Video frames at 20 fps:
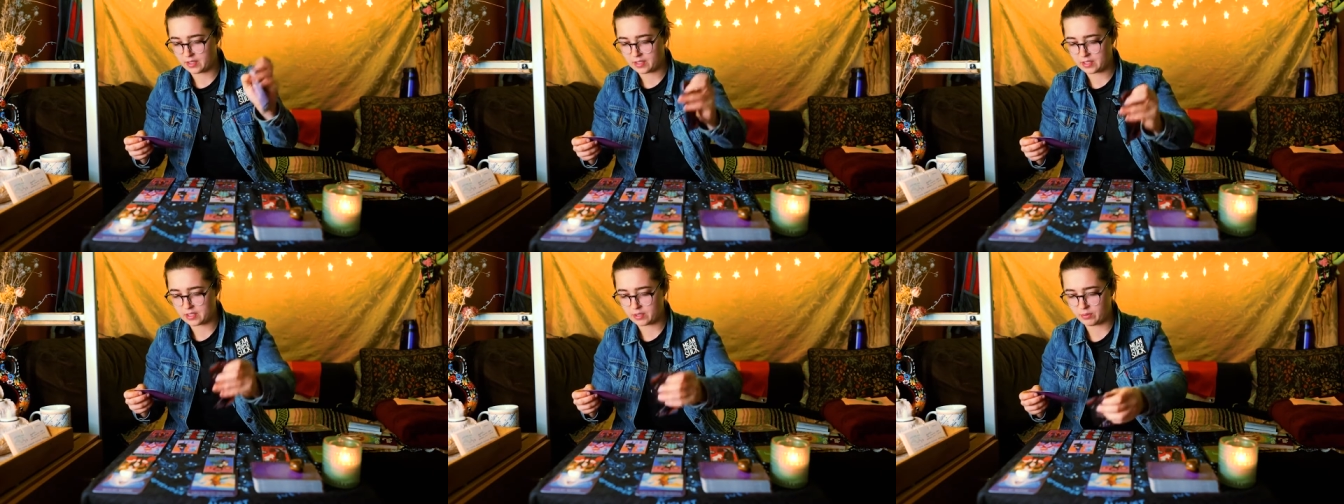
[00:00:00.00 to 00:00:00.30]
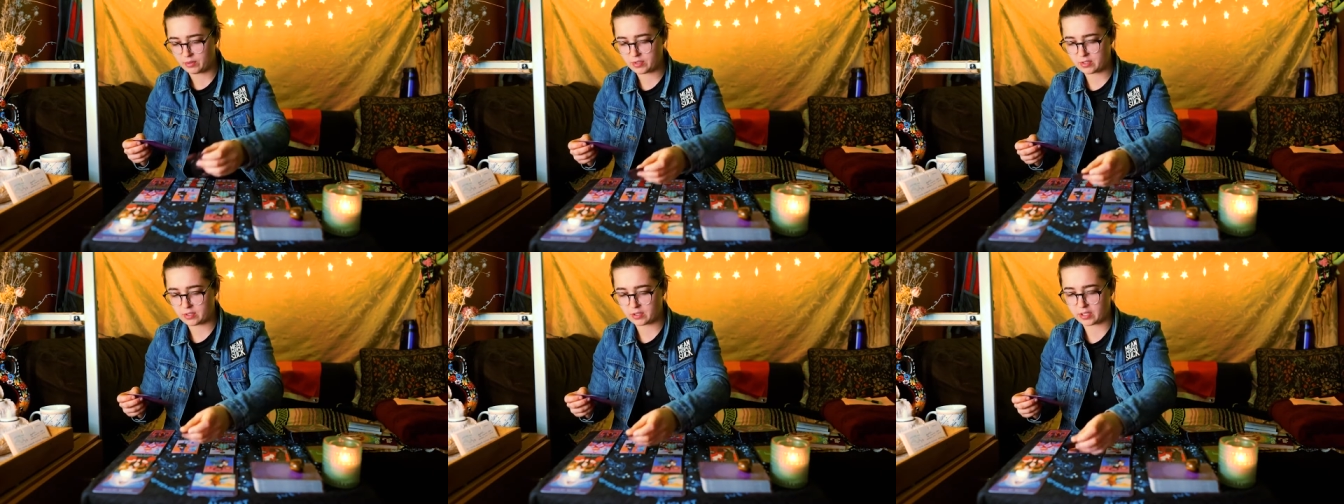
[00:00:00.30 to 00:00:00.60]

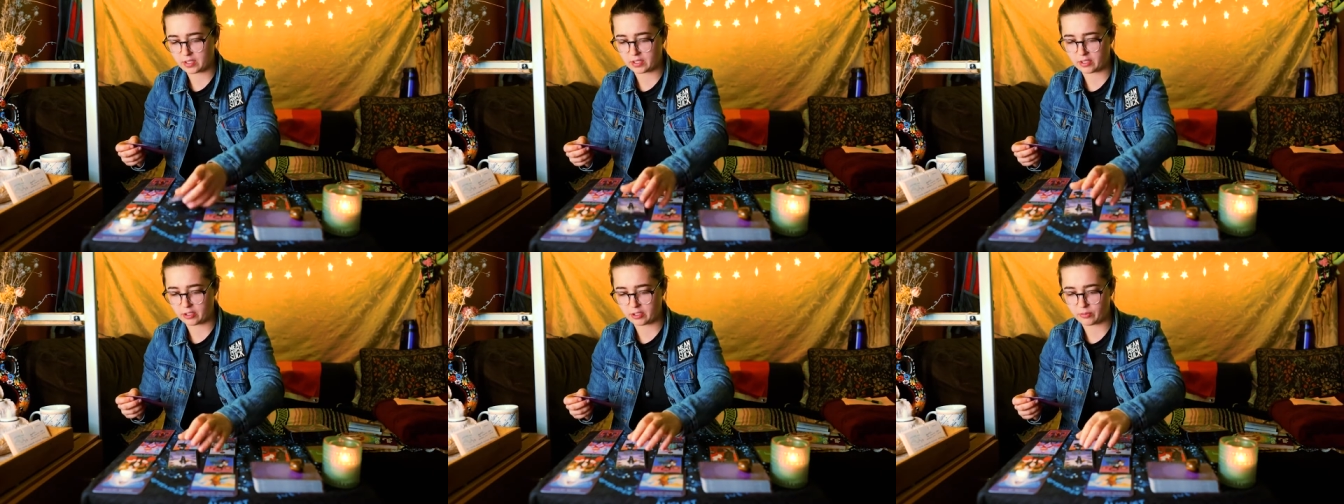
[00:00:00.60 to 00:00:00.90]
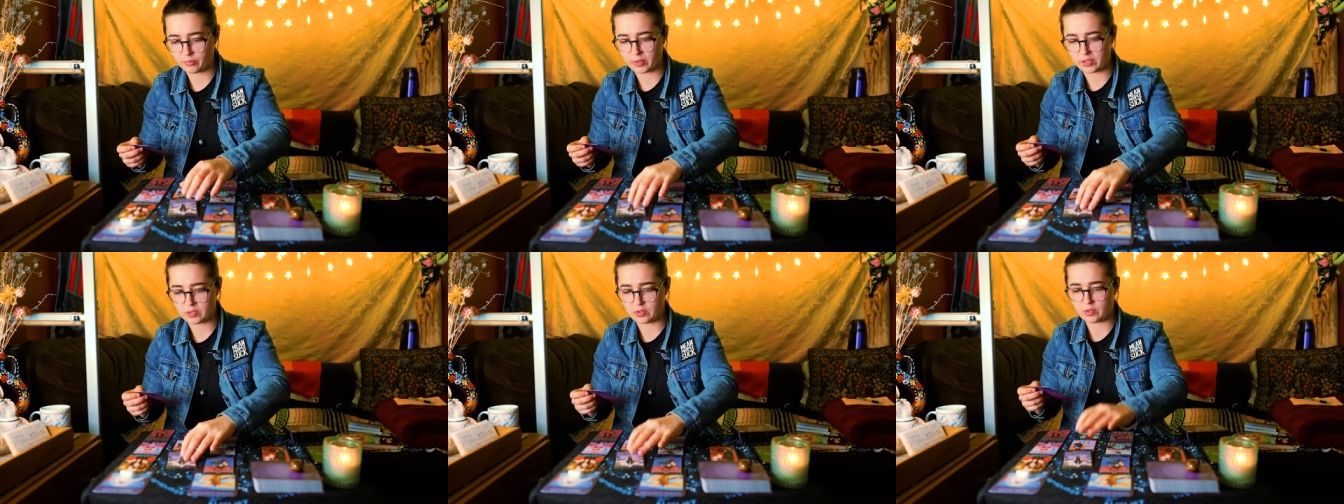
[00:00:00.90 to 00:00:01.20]
Someone's looking a little
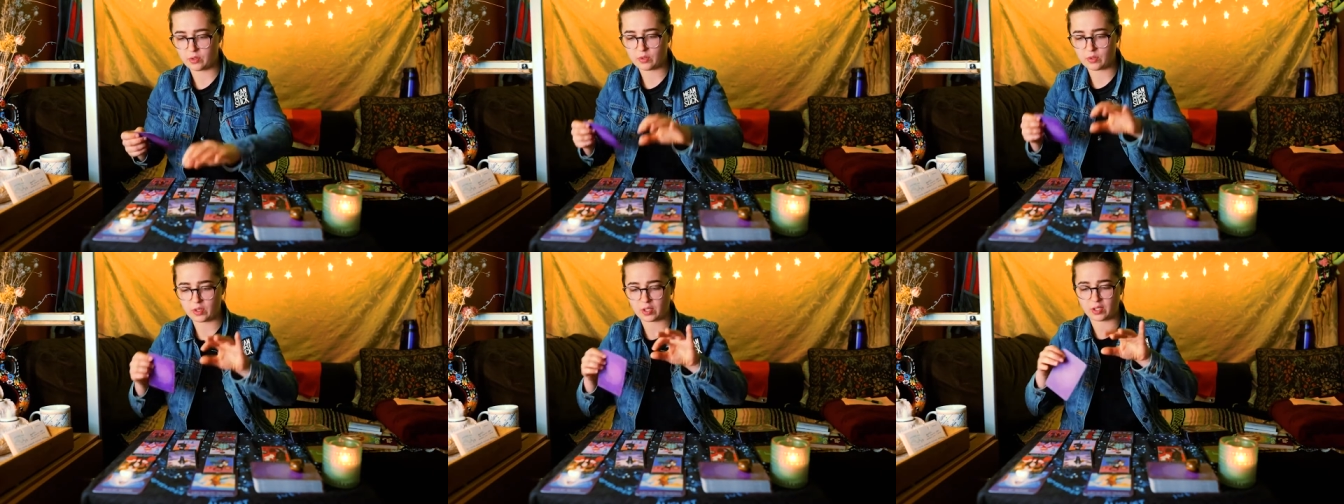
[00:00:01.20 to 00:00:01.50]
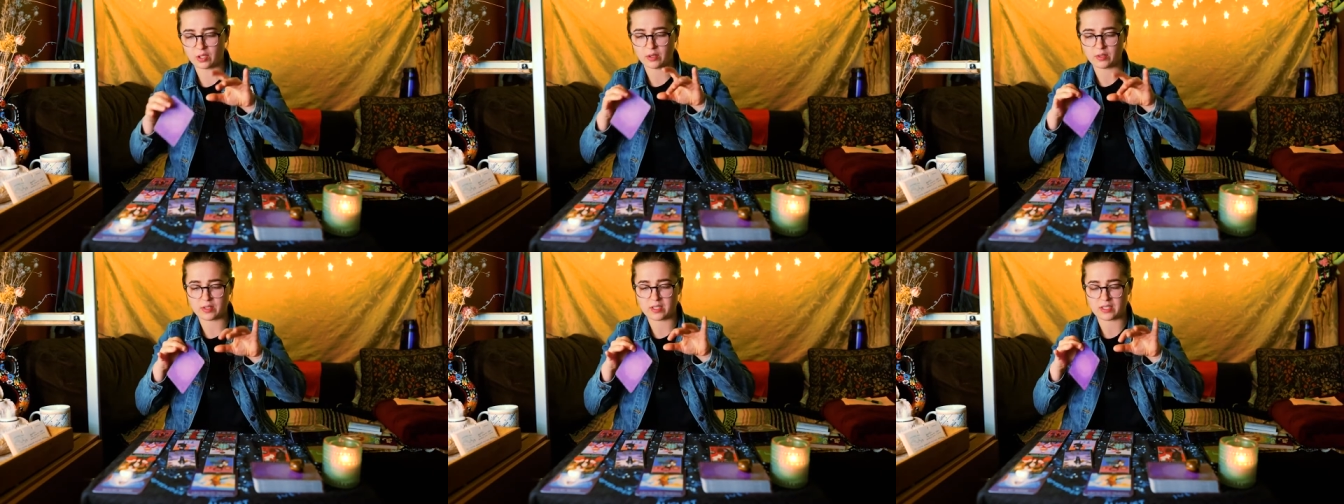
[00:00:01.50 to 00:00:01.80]
bit too
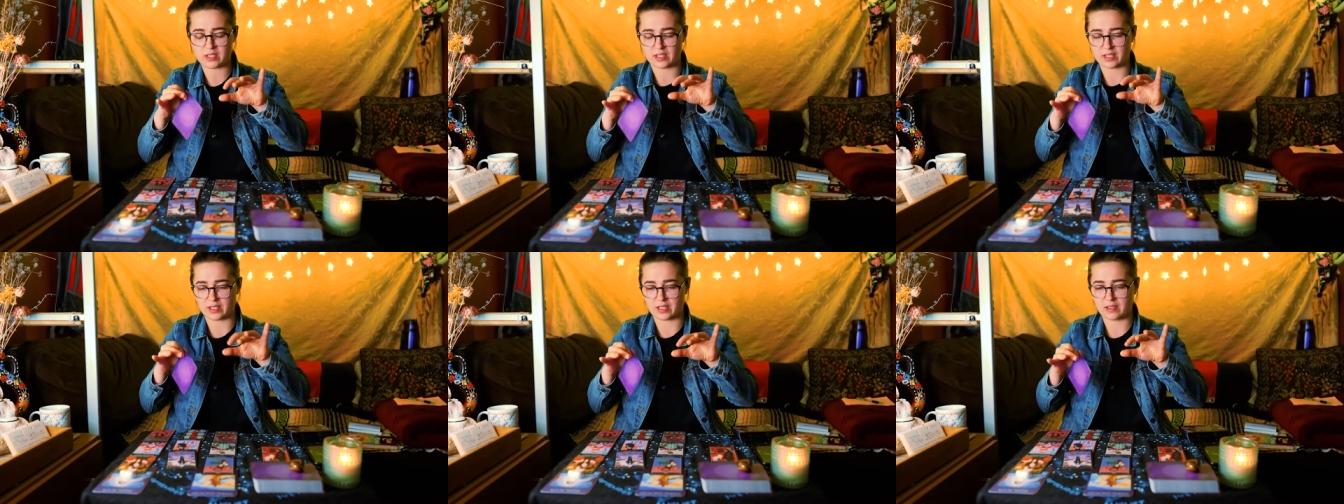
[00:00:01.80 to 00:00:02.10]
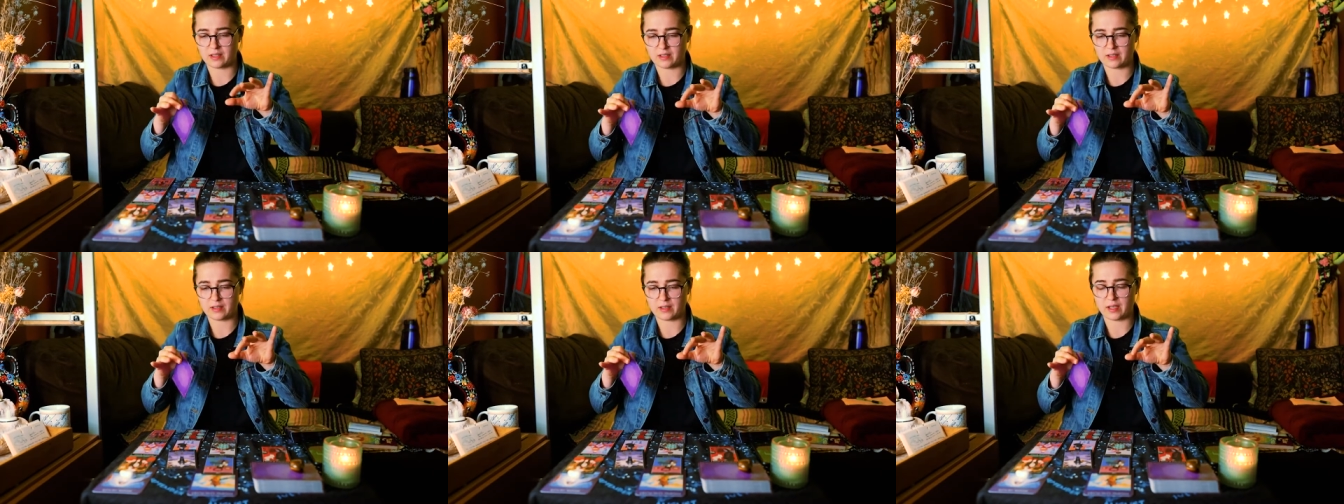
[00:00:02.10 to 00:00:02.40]
closely